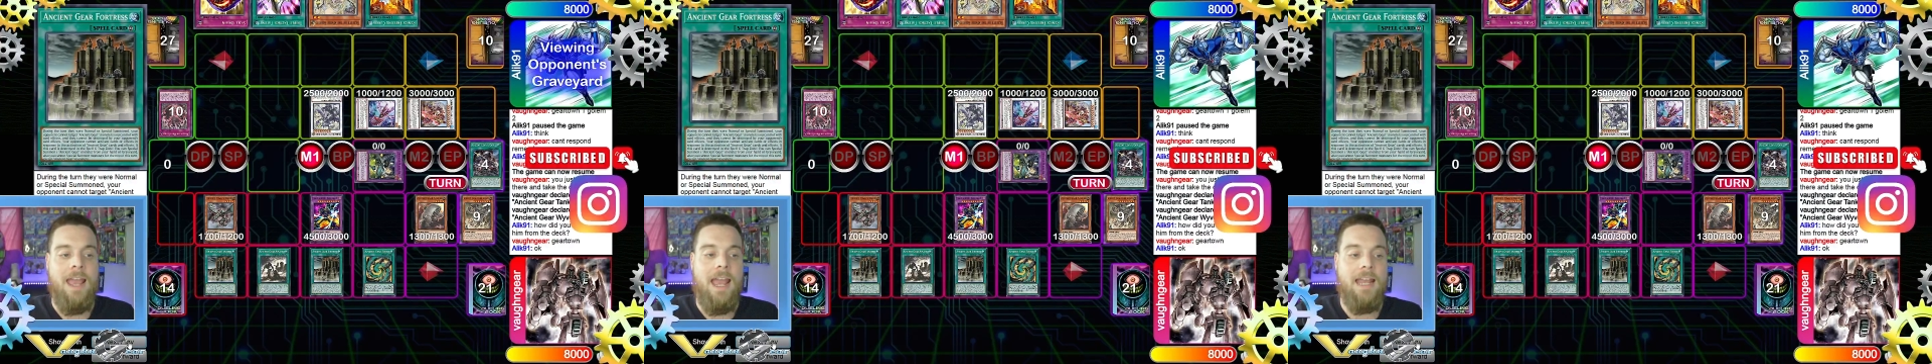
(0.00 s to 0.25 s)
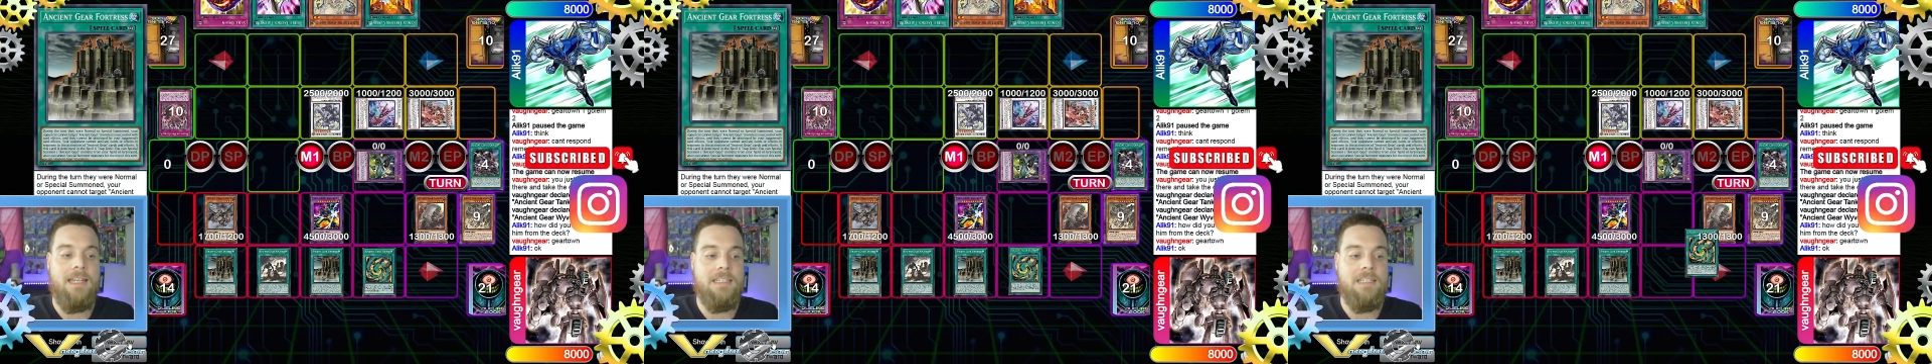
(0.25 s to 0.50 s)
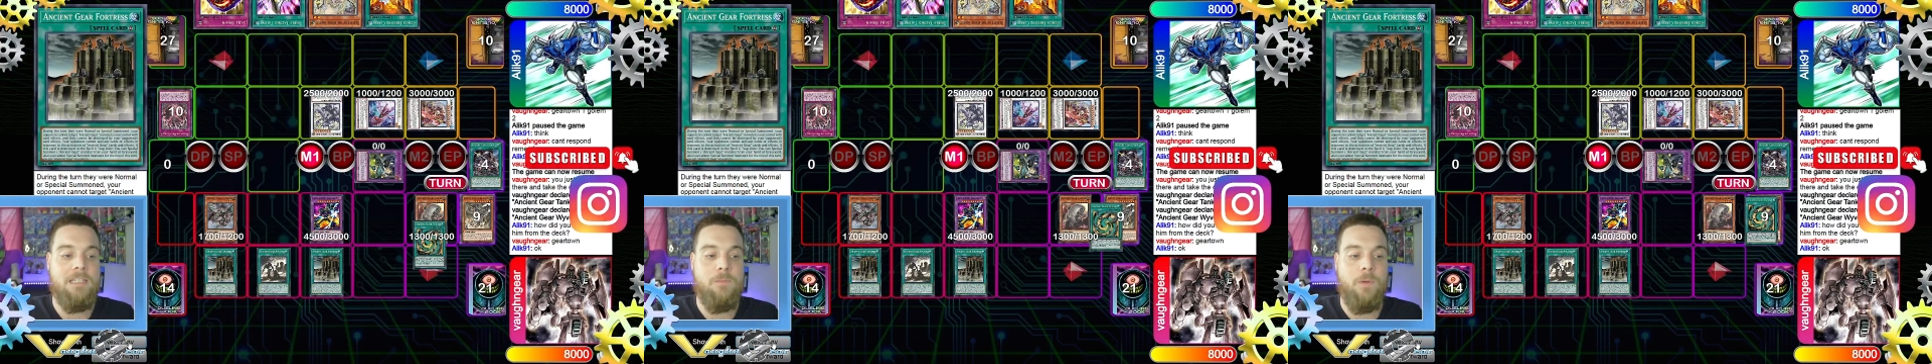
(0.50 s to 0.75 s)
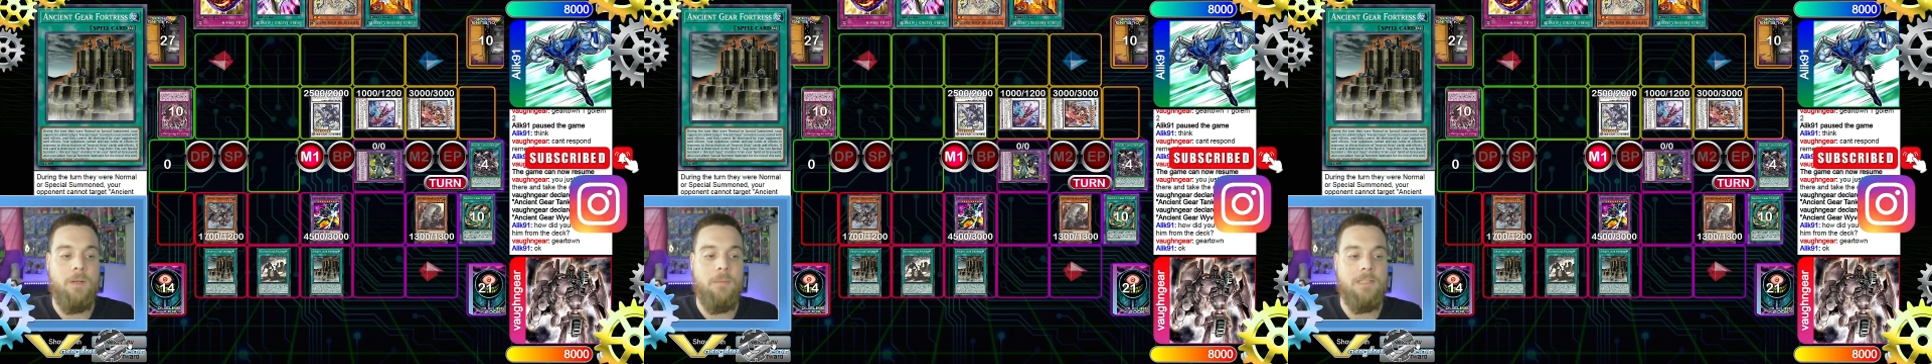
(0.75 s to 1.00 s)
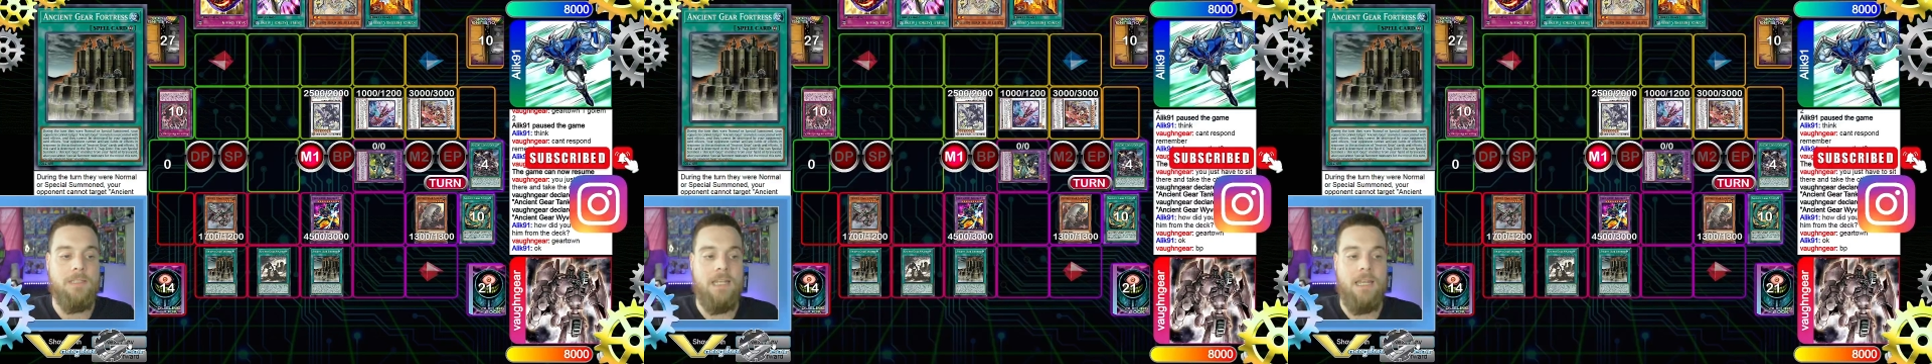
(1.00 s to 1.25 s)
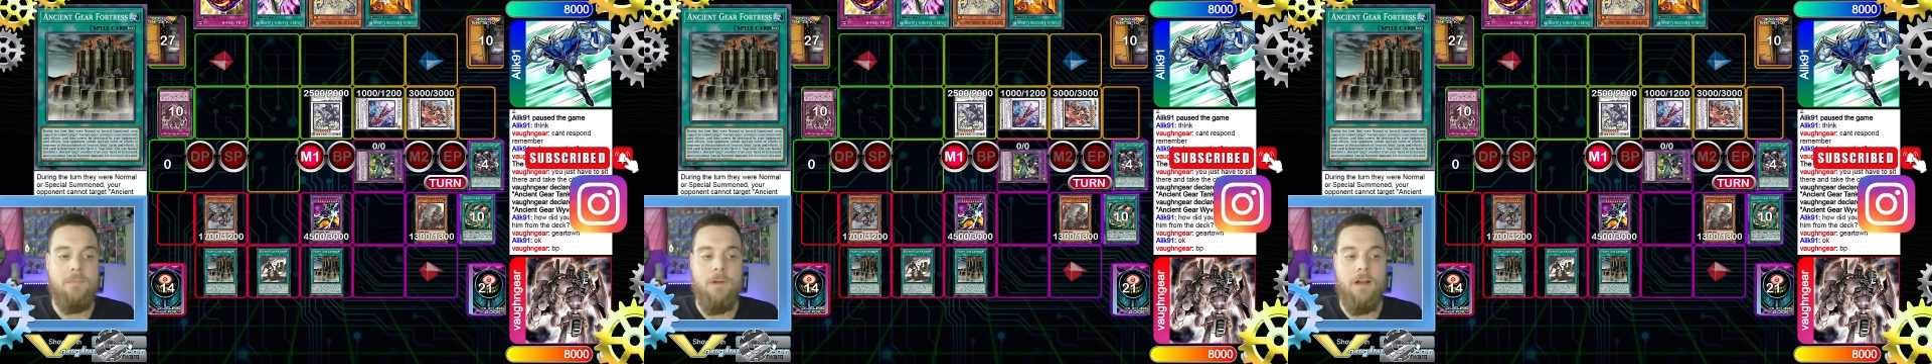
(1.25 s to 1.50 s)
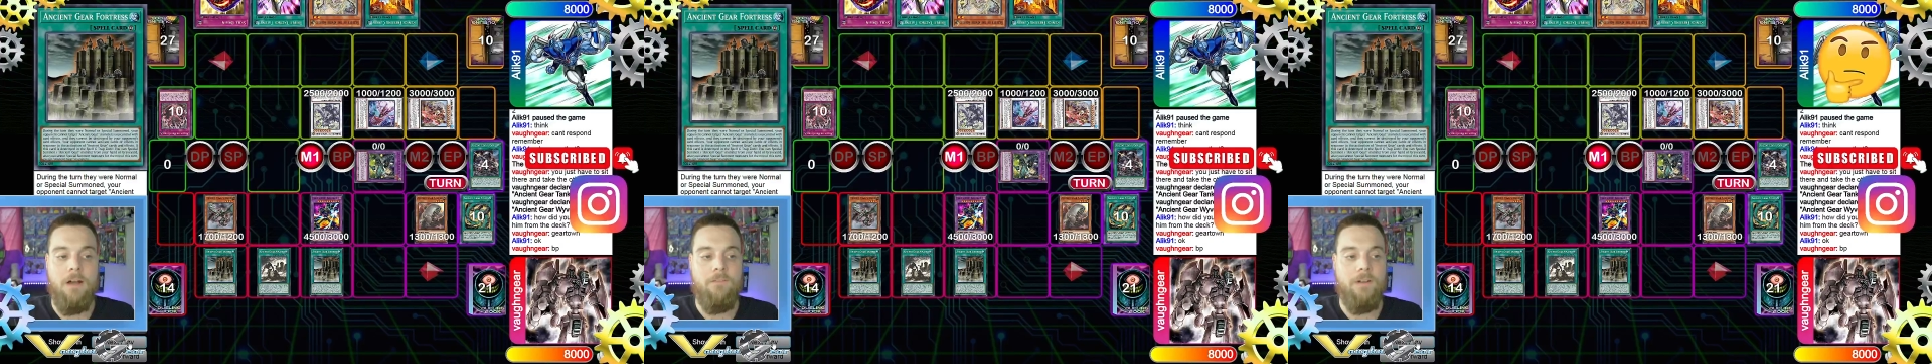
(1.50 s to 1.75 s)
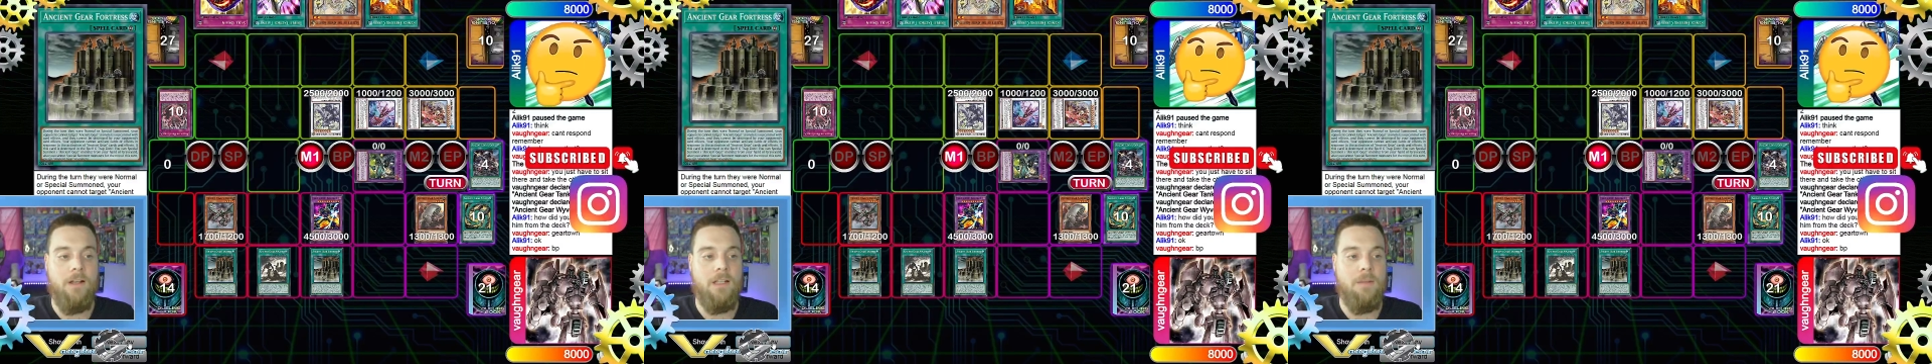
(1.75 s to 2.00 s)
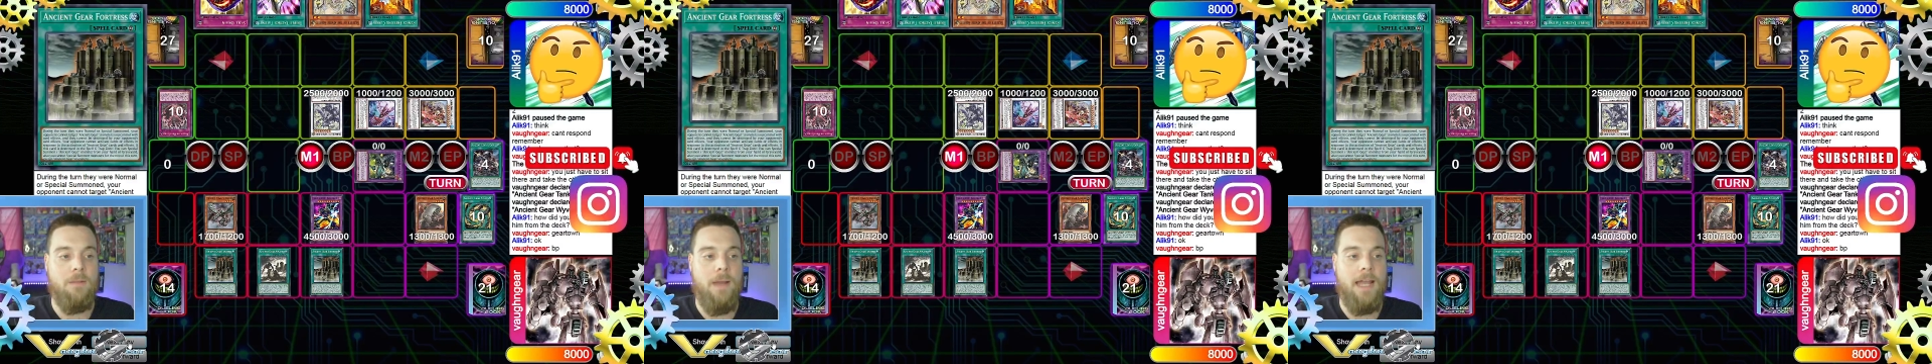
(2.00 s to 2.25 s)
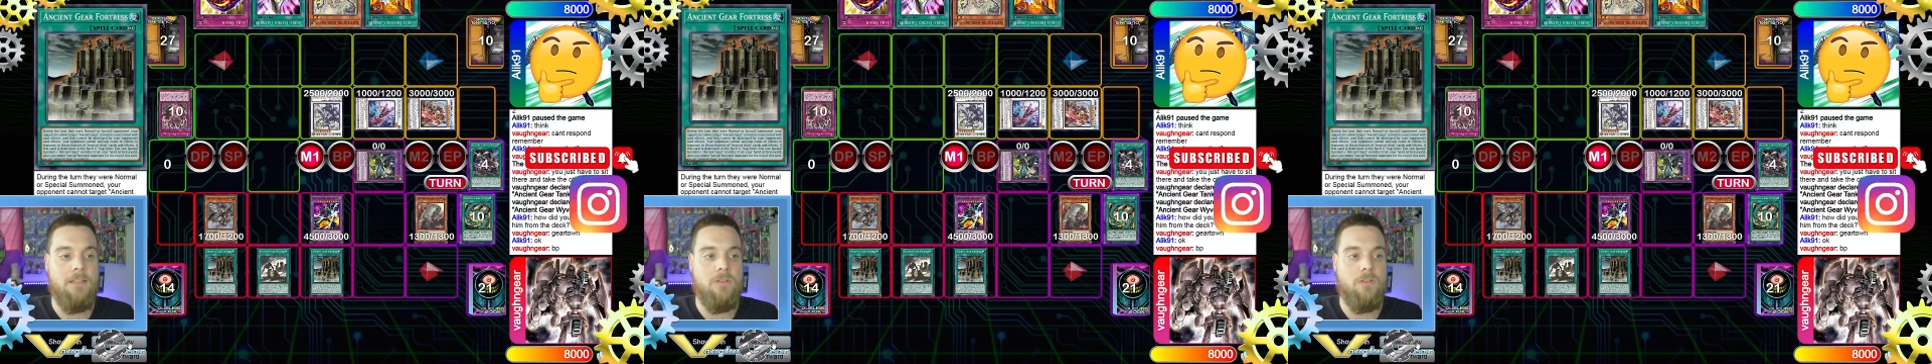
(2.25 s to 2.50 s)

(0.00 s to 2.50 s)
And this is pretty much game off the bat.